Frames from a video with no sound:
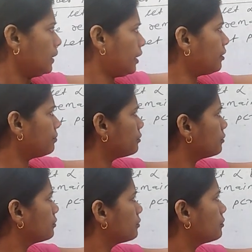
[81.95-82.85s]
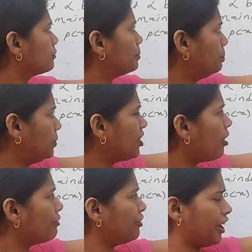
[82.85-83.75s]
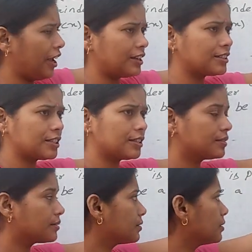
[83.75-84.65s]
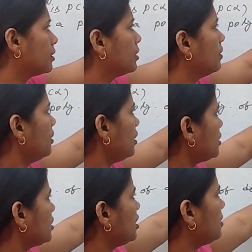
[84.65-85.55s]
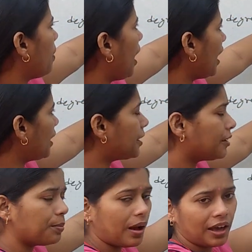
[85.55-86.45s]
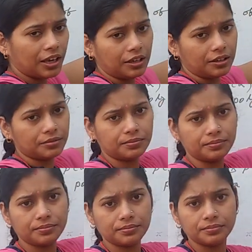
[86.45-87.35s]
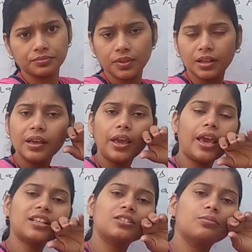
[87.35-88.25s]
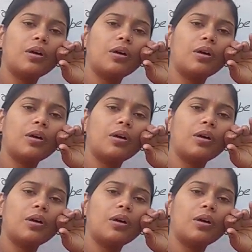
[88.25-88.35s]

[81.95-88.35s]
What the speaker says: If p of x is divided by x